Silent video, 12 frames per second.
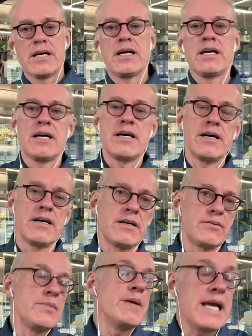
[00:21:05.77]

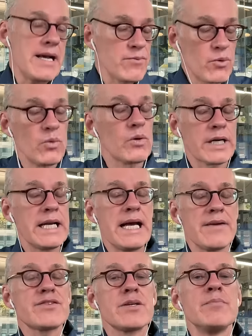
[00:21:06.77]
Uh, we may have, well, we're going to
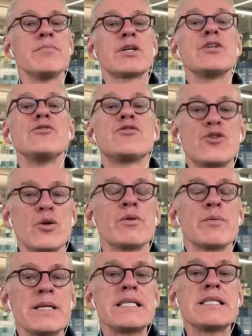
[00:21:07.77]
have some
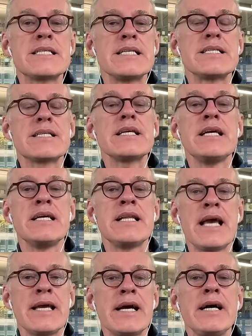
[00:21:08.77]
consumer businesses in
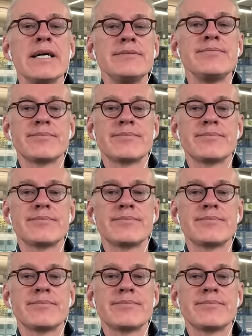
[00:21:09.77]
AI.